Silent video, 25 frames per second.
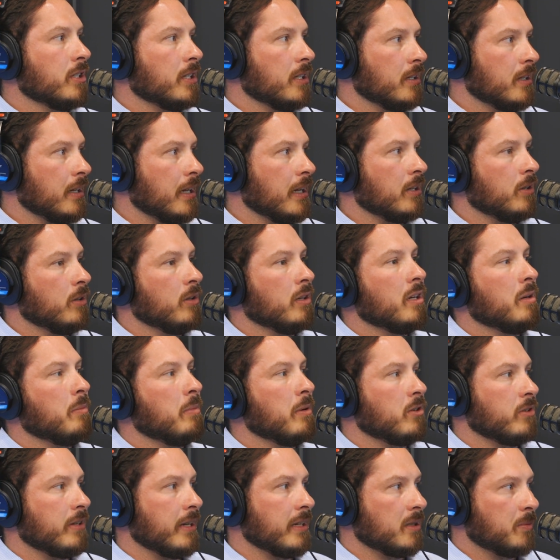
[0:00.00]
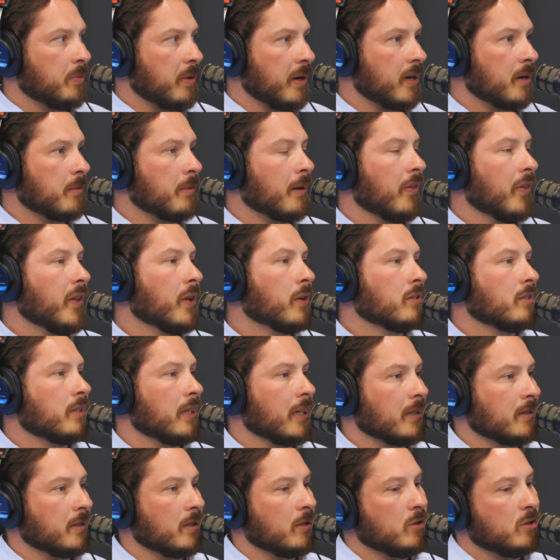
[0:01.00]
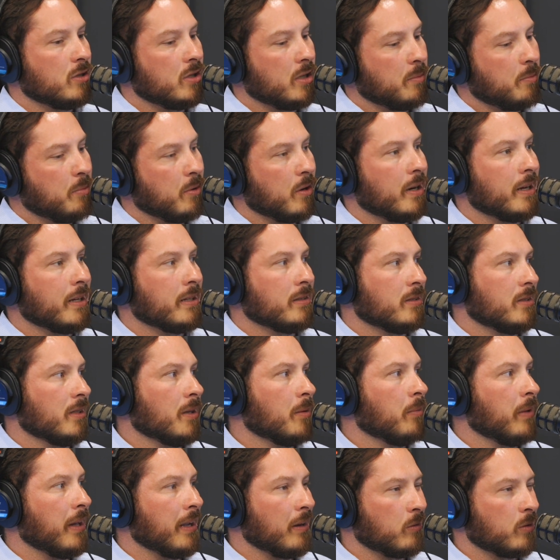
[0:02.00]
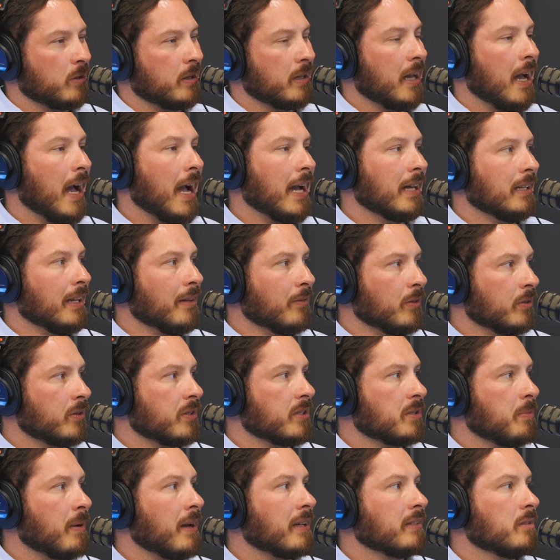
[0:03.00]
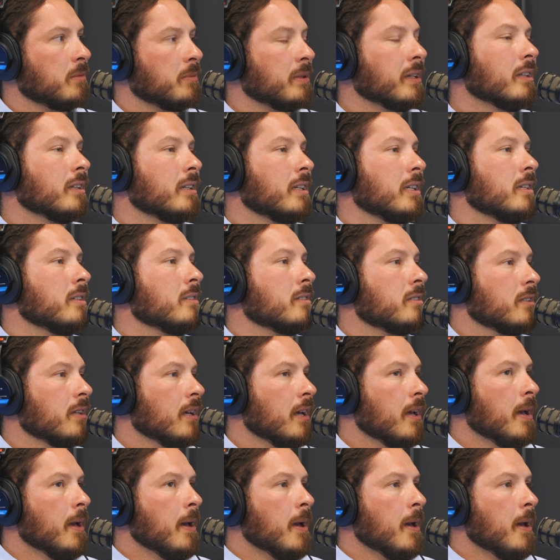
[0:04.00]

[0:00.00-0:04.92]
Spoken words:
and you need to be transparent about those things, and you should put in some like really high level responsibilities.